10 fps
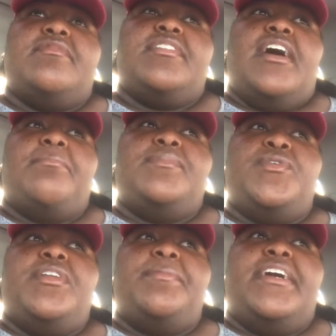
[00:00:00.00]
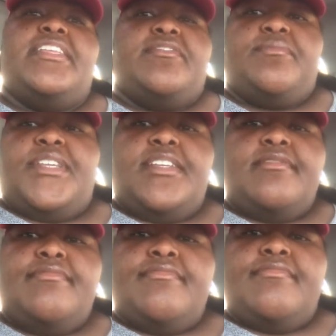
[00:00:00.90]
I'm doing it because of me.
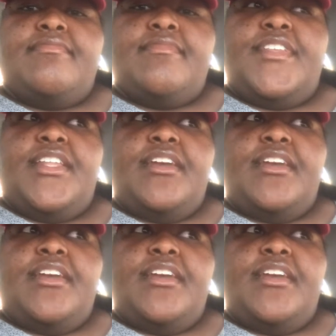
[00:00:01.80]
You